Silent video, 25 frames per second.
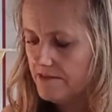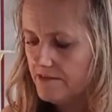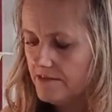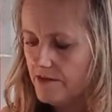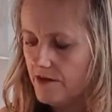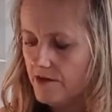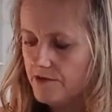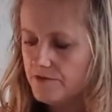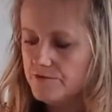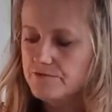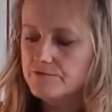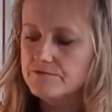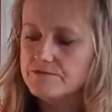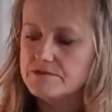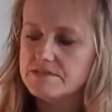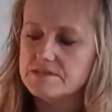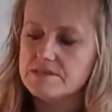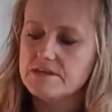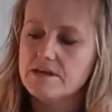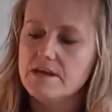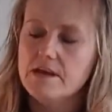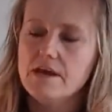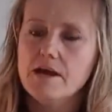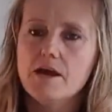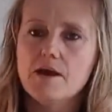those,
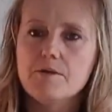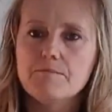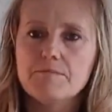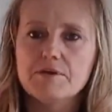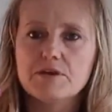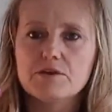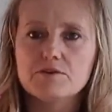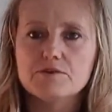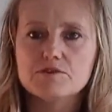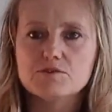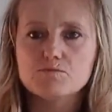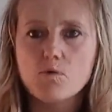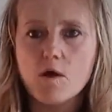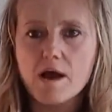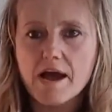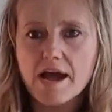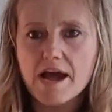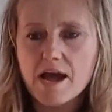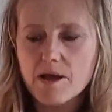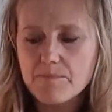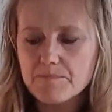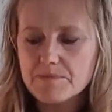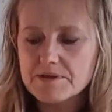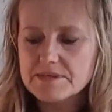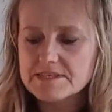because what
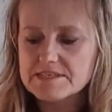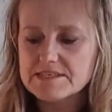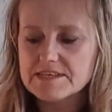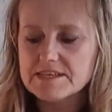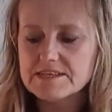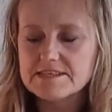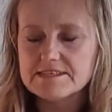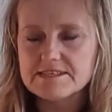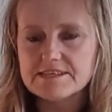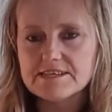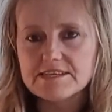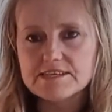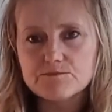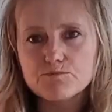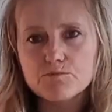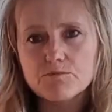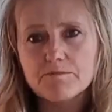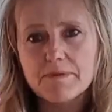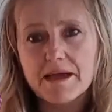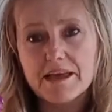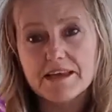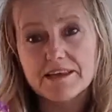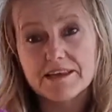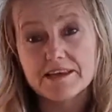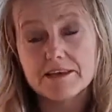happens is these will
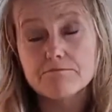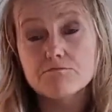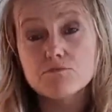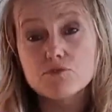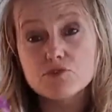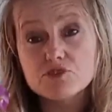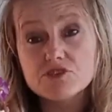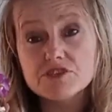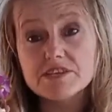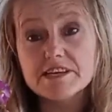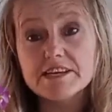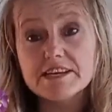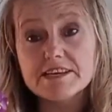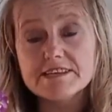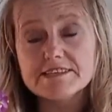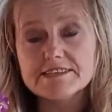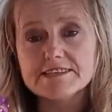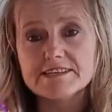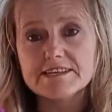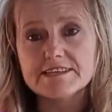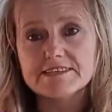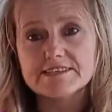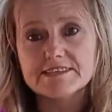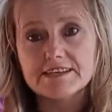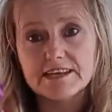make it much
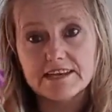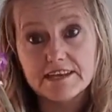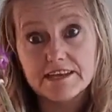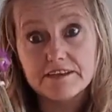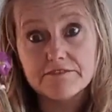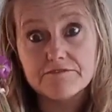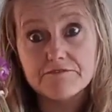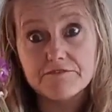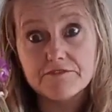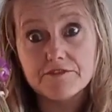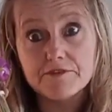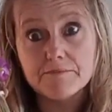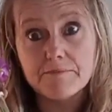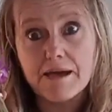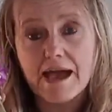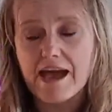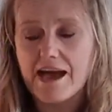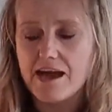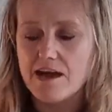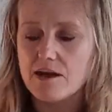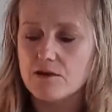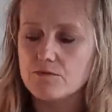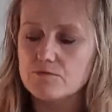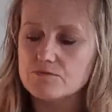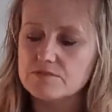easier to lift them
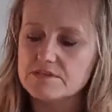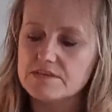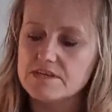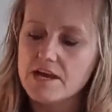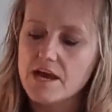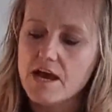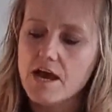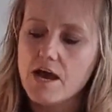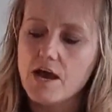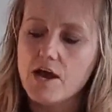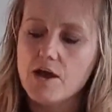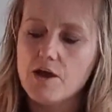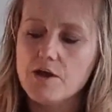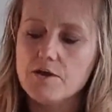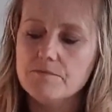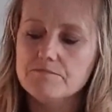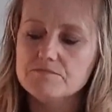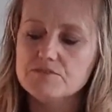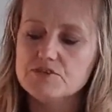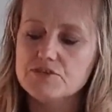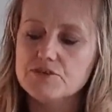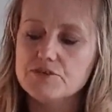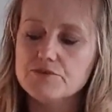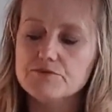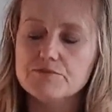out
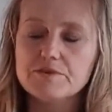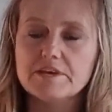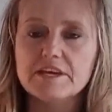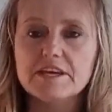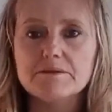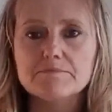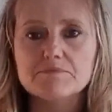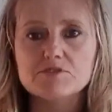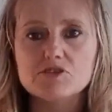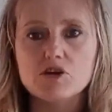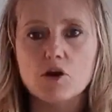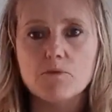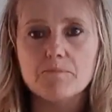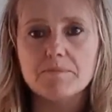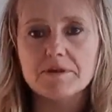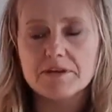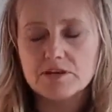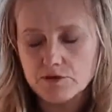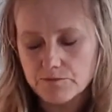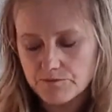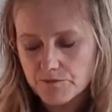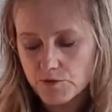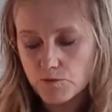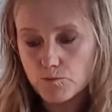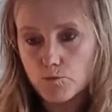to keep topping
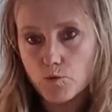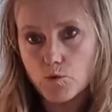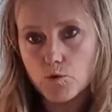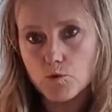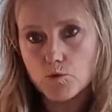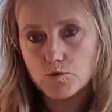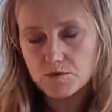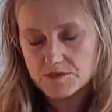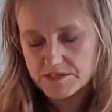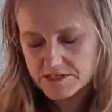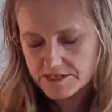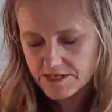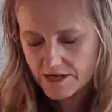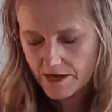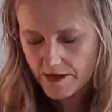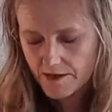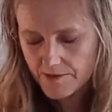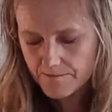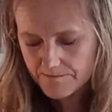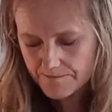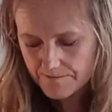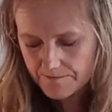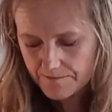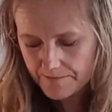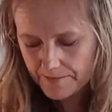up the water.
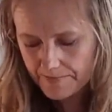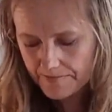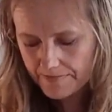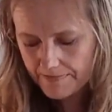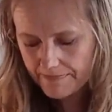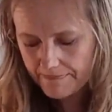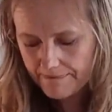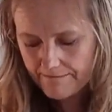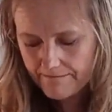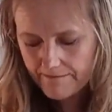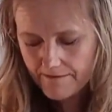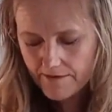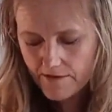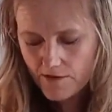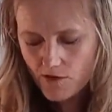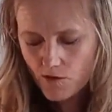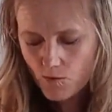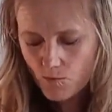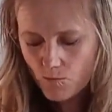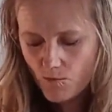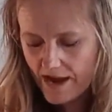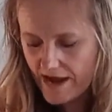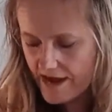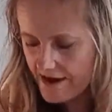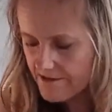
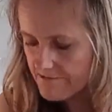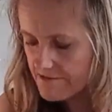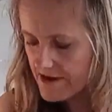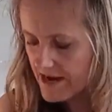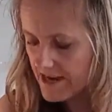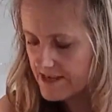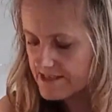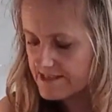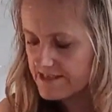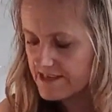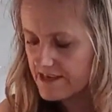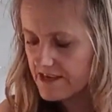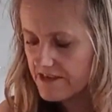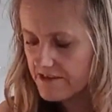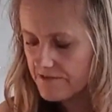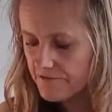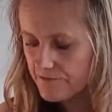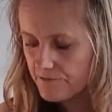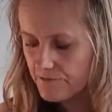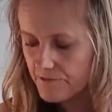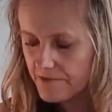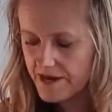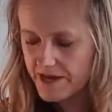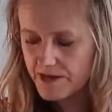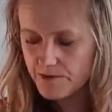Whereas if
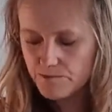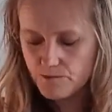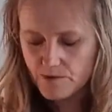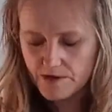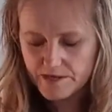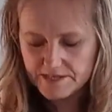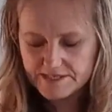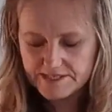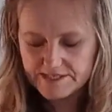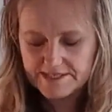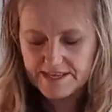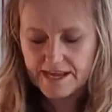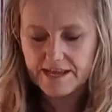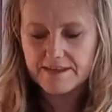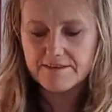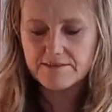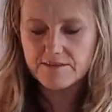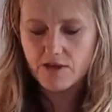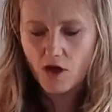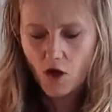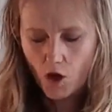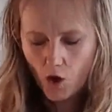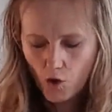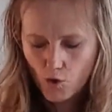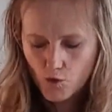we were to take
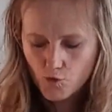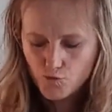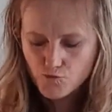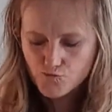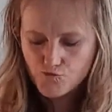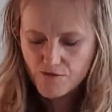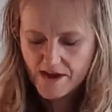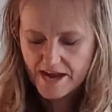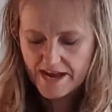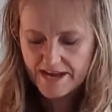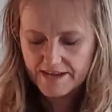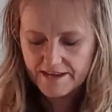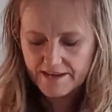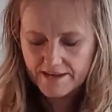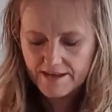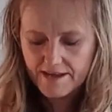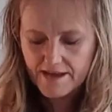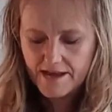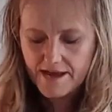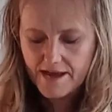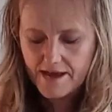the whole ring